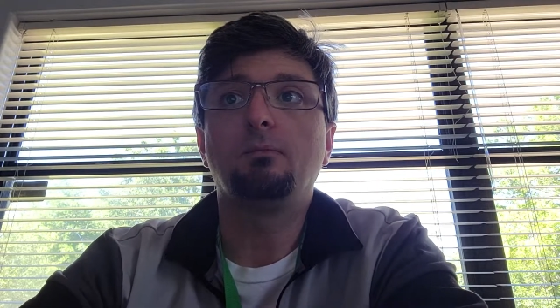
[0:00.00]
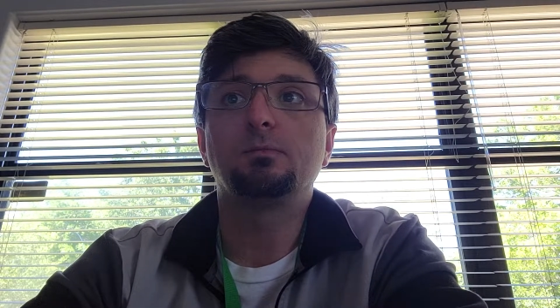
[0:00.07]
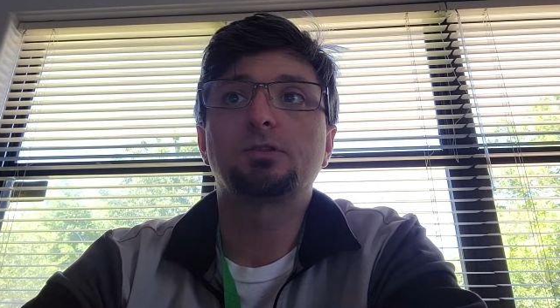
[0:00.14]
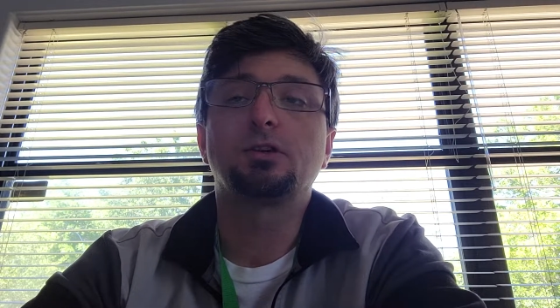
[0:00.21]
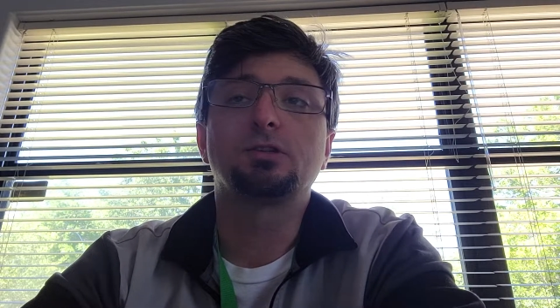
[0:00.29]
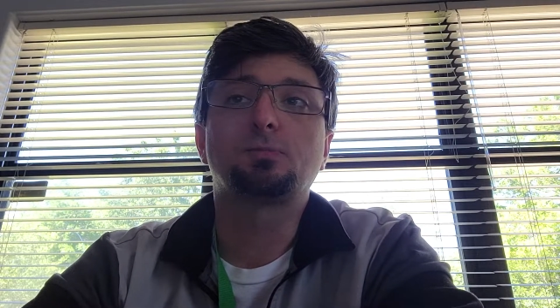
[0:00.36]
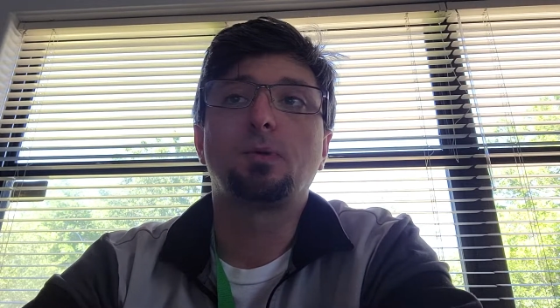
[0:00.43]

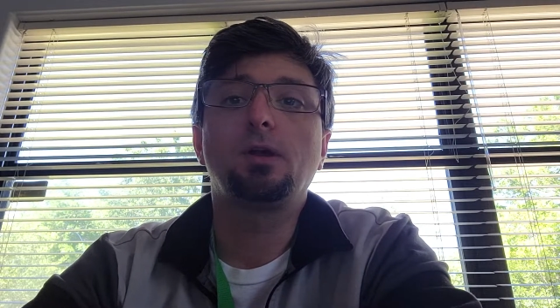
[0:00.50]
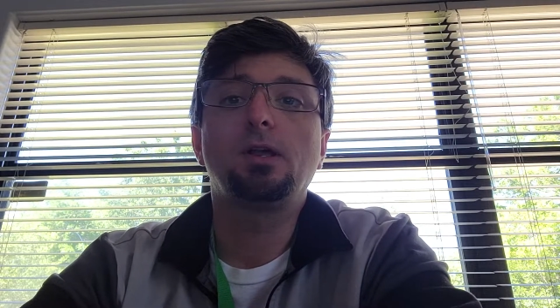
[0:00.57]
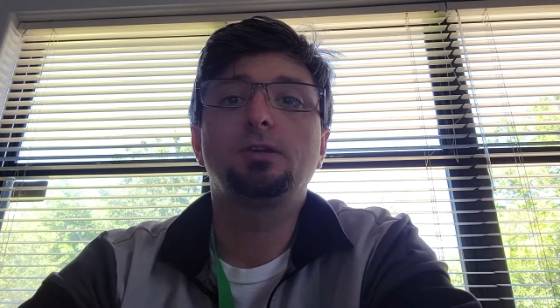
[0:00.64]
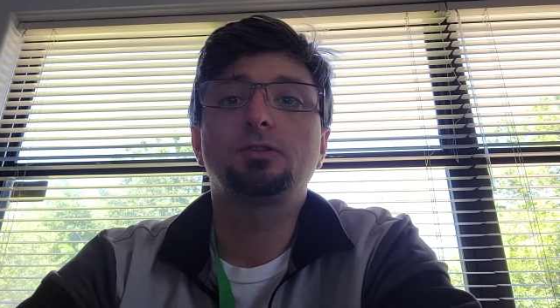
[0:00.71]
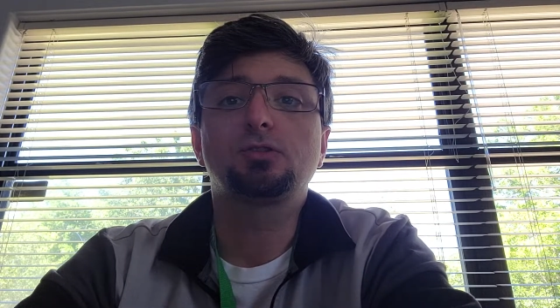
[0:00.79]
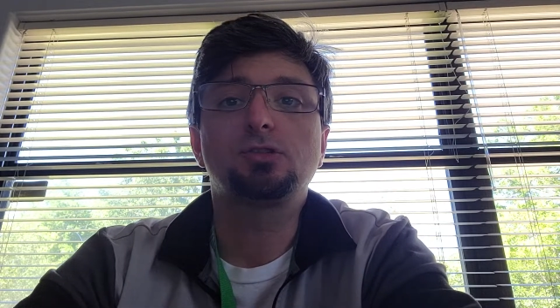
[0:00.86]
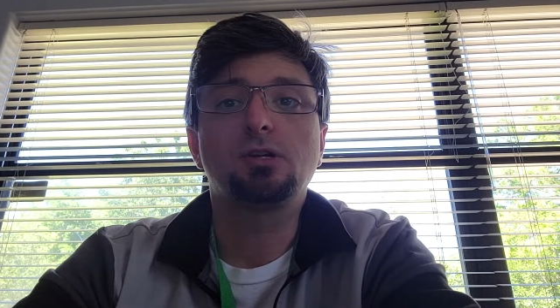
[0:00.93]
So it's a pretty
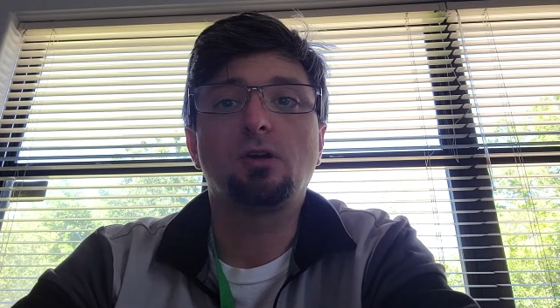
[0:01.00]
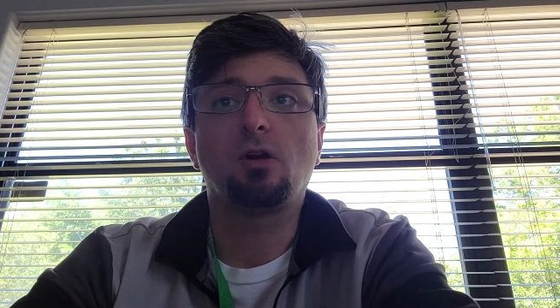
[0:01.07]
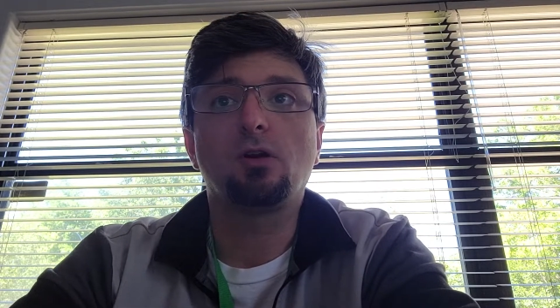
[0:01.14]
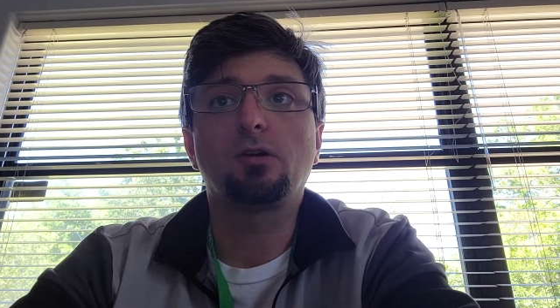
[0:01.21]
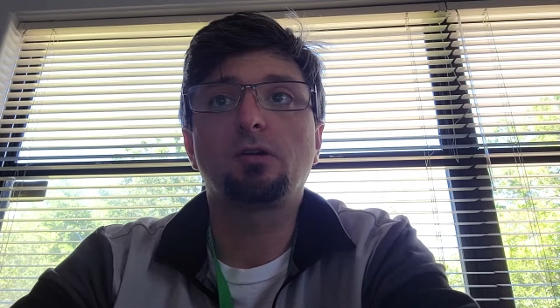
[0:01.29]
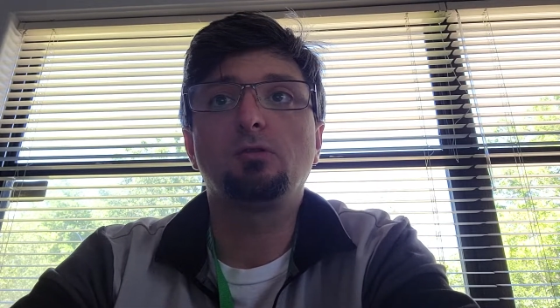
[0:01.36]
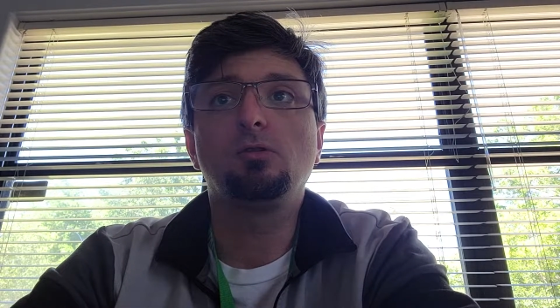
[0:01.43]
interesting
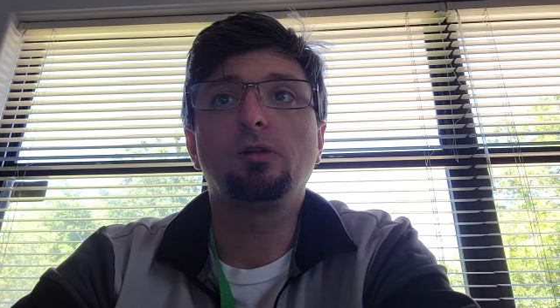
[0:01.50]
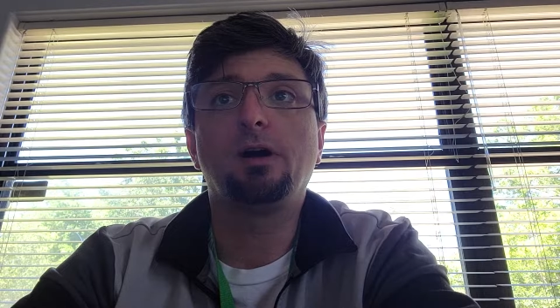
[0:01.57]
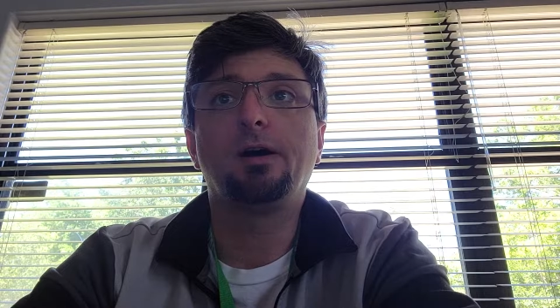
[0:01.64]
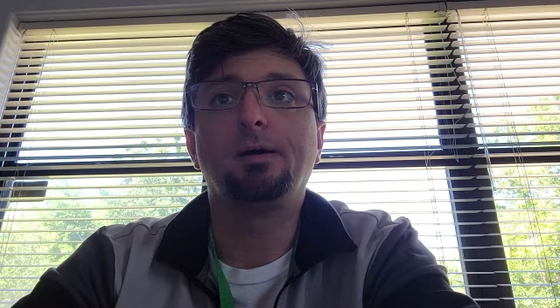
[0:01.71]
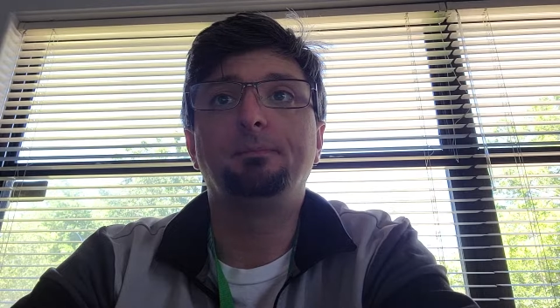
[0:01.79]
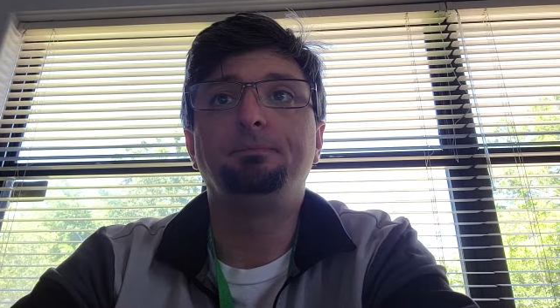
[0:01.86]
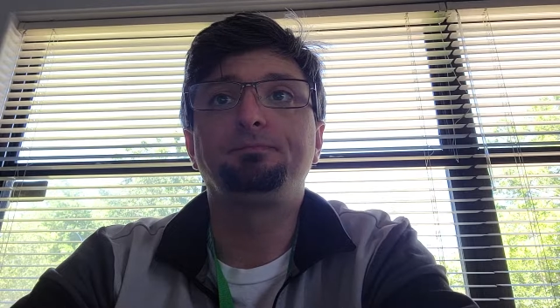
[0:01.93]

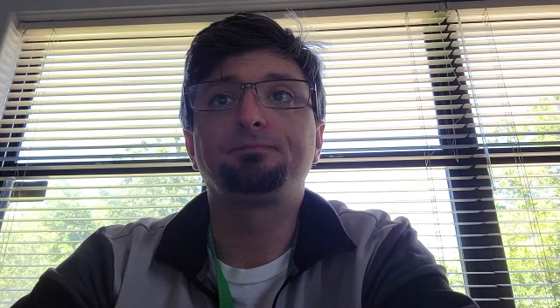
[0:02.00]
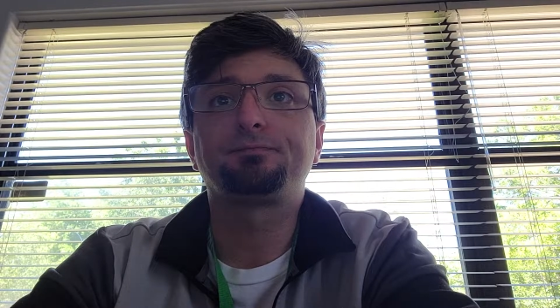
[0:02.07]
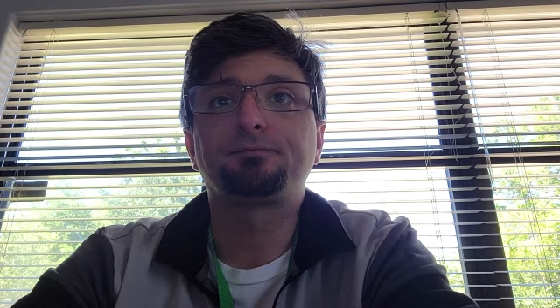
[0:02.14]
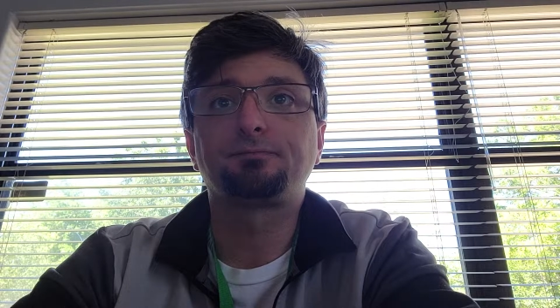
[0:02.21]
article.